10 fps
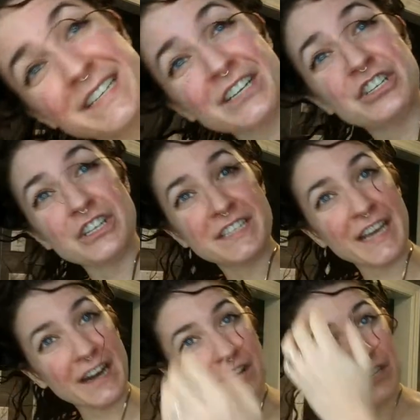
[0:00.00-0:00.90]
did just
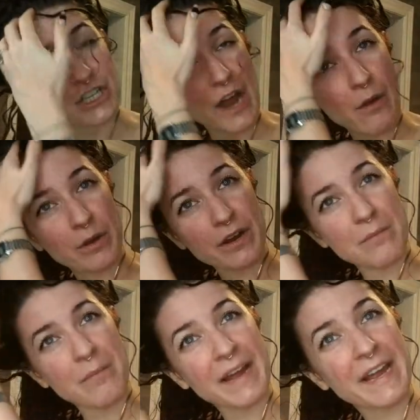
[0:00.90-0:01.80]
get out of the shower,
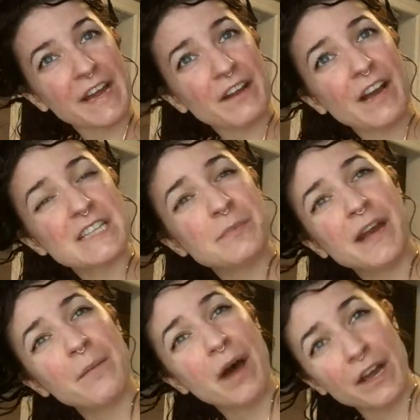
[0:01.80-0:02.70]
my hair has
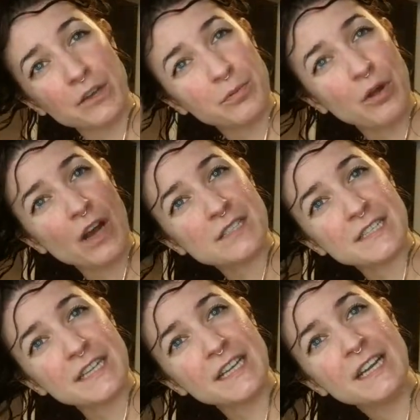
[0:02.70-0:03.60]
become higher
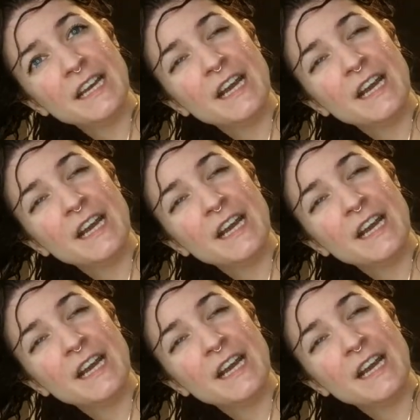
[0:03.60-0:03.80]
porosity.